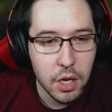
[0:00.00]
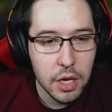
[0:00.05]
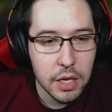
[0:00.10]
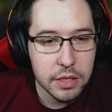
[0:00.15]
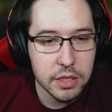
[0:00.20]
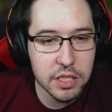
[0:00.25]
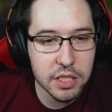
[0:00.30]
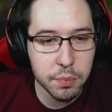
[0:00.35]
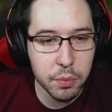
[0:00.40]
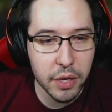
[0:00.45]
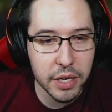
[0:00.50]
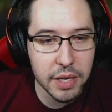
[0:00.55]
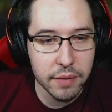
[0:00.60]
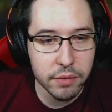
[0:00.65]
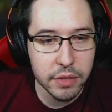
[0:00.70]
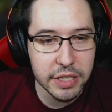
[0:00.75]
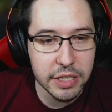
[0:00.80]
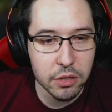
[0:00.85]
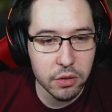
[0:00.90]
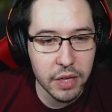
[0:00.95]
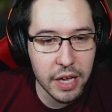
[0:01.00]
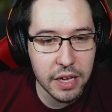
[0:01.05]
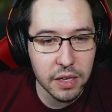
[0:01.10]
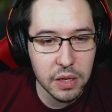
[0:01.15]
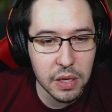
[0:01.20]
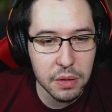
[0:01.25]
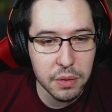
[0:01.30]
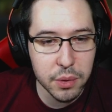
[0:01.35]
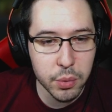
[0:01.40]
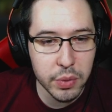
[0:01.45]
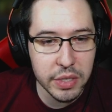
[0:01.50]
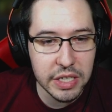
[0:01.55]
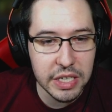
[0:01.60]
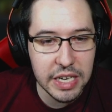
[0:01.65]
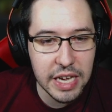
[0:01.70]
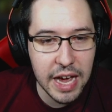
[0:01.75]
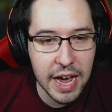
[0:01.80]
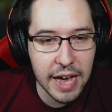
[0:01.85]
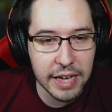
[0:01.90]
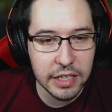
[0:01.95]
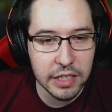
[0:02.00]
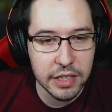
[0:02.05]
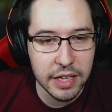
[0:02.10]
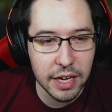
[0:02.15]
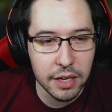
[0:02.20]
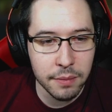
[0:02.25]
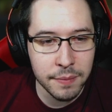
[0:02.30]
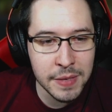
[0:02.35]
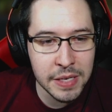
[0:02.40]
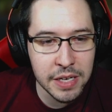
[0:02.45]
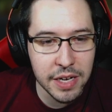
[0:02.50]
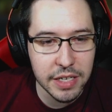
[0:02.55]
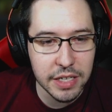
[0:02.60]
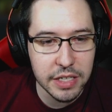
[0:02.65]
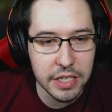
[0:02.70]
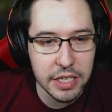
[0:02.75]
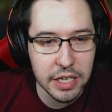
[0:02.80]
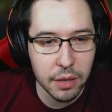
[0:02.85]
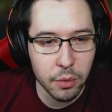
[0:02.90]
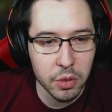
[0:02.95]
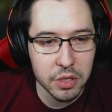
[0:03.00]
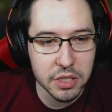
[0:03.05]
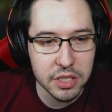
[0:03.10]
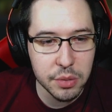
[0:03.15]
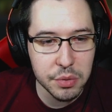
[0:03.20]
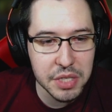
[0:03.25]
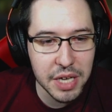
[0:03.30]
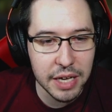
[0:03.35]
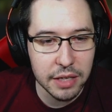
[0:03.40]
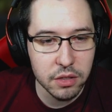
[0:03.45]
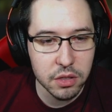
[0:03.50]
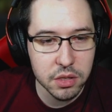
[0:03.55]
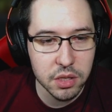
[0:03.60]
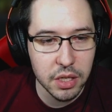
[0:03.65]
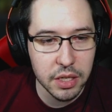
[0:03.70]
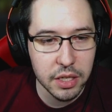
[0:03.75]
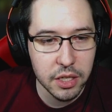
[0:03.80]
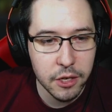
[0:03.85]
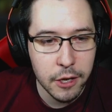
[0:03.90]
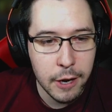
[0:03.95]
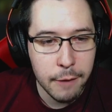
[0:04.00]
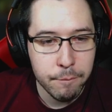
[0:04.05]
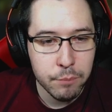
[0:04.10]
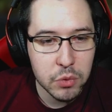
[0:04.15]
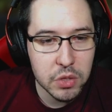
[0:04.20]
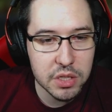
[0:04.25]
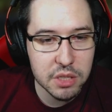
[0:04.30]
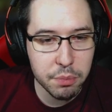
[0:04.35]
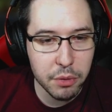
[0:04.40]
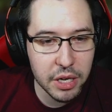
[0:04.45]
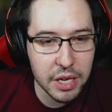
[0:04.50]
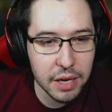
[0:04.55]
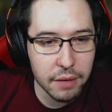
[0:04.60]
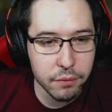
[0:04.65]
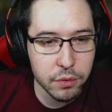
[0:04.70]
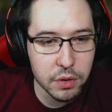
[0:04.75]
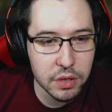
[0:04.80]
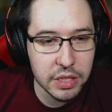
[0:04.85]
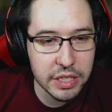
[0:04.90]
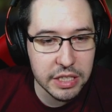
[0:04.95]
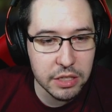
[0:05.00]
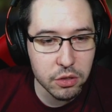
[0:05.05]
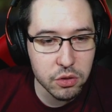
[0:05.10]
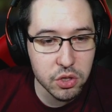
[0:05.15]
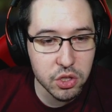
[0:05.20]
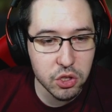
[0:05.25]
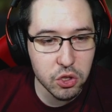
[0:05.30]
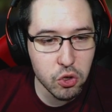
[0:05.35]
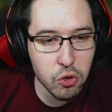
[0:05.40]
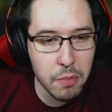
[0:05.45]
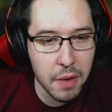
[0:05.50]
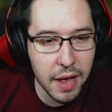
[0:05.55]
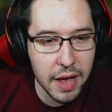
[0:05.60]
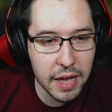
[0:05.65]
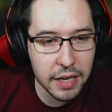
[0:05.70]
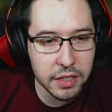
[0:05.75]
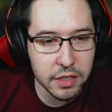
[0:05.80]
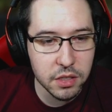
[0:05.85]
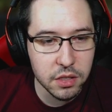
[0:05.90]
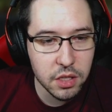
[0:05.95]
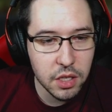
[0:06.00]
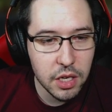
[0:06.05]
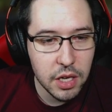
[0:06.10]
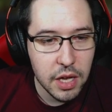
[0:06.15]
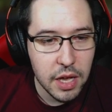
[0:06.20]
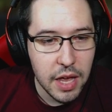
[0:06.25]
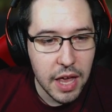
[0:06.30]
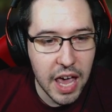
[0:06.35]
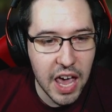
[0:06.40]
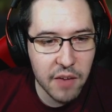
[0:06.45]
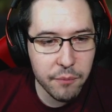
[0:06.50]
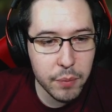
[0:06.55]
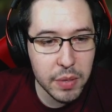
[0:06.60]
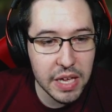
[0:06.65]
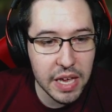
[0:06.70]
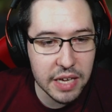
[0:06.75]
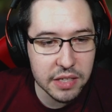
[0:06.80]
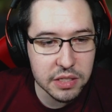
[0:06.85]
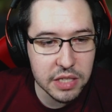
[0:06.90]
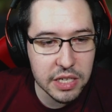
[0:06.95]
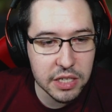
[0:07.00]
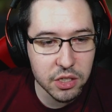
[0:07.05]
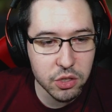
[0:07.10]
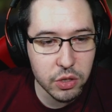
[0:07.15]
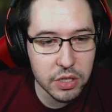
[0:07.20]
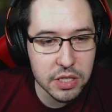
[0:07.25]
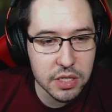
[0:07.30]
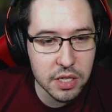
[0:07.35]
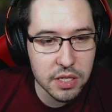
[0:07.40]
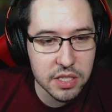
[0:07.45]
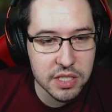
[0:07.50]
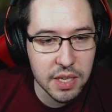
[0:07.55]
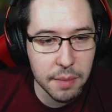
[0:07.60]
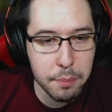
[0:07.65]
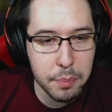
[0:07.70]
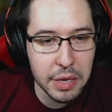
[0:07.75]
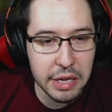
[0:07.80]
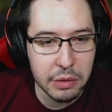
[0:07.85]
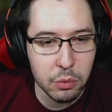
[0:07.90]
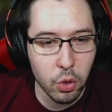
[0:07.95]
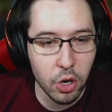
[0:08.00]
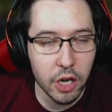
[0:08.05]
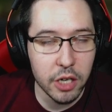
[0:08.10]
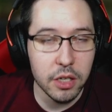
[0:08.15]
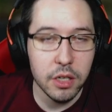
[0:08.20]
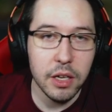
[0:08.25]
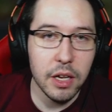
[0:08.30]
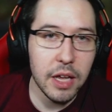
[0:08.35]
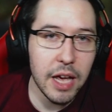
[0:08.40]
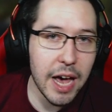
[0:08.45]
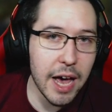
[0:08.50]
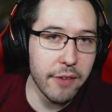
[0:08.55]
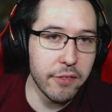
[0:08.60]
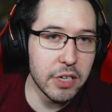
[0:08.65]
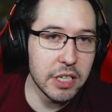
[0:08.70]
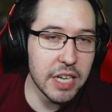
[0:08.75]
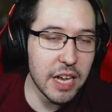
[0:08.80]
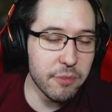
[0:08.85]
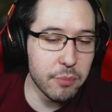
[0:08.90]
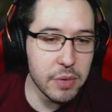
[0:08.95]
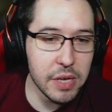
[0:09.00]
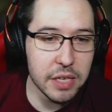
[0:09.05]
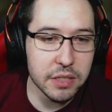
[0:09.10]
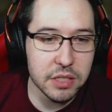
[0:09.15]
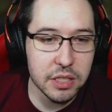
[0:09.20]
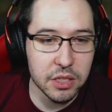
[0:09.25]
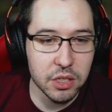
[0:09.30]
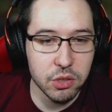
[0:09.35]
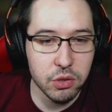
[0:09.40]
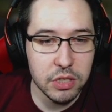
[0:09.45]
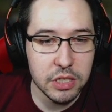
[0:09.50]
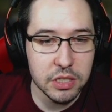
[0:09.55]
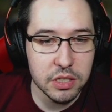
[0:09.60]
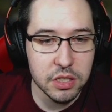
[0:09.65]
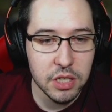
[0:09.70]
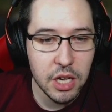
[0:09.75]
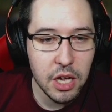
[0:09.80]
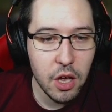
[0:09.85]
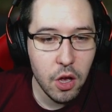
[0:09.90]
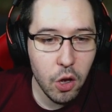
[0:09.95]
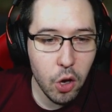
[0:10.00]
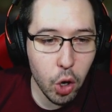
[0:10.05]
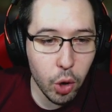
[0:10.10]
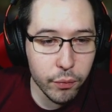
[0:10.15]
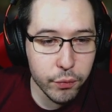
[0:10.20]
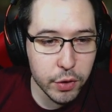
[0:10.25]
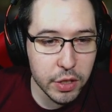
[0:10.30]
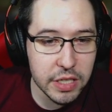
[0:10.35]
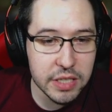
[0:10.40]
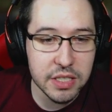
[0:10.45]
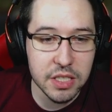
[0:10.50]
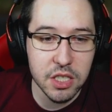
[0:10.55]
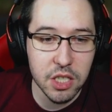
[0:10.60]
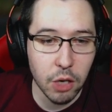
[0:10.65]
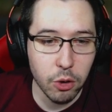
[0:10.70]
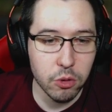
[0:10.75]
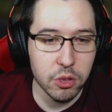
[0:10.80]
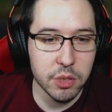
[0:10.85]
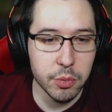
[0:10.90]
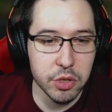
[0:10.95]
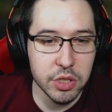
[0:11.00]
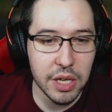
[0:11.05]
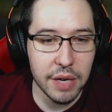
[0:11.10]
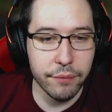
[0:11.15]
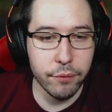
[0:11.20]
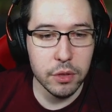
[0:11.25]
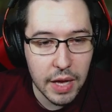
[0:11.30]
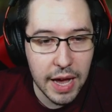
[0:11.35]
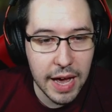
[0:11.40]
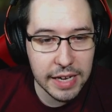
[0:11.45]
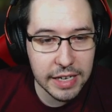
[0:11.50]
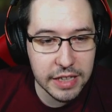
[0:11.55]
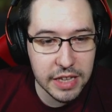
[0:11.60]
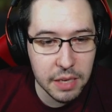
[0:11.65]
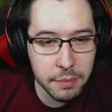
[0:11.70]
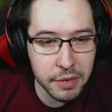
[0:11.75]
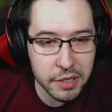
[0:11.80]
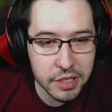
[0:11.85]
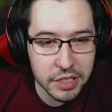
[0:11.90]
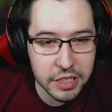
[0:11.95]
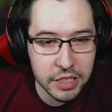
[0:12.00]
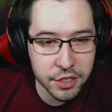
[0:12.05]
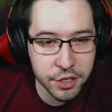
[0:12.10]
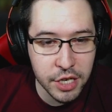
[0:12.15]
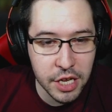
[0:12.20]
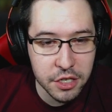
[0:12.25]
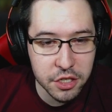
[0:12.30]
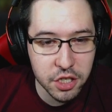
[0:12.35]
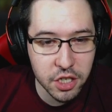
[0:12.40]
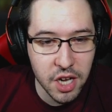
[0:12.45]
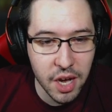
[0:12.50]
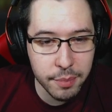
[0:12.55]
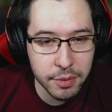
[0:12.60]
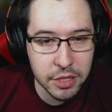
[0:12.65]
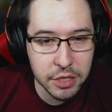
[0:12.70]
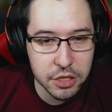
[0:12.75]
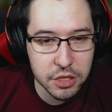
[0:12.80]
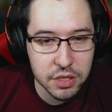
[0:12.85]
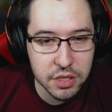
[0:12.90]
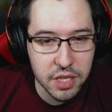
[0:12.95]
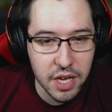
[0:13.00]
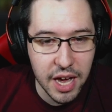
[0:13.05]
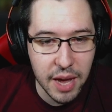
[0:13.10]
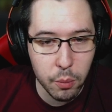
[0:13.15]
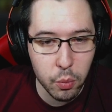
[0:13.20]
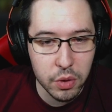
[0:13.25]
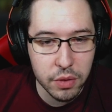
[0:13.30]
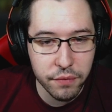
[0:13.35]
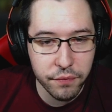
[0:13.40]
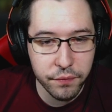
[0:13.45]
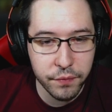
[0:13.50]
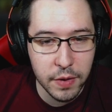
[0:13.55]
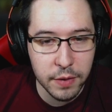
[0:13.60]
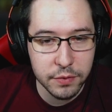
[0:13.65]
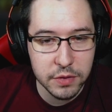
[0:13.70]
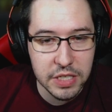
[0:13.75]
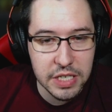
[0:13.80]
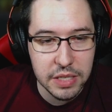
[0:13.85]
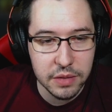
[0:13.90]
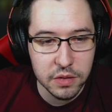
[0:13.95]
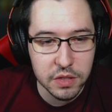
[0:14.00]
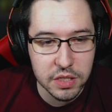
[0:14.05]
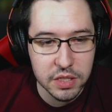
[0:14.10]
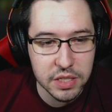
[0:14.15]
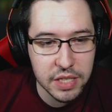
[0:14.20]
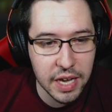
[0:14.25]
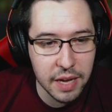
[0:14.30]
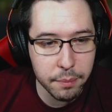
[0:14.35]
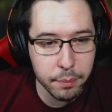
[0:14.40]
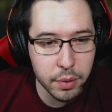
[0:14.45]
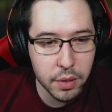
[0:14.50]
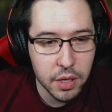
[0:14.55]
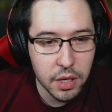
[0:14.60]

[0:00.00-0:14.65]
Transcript: Display of leader length in 3D added. That would be kind of neat. I want to see what that looks like. Display of leader zoom added. FPS increase. This is a big one. Having an FPS increase, hopefully it's a noticeable difference. Added the ability to change the competition's time with 15th step.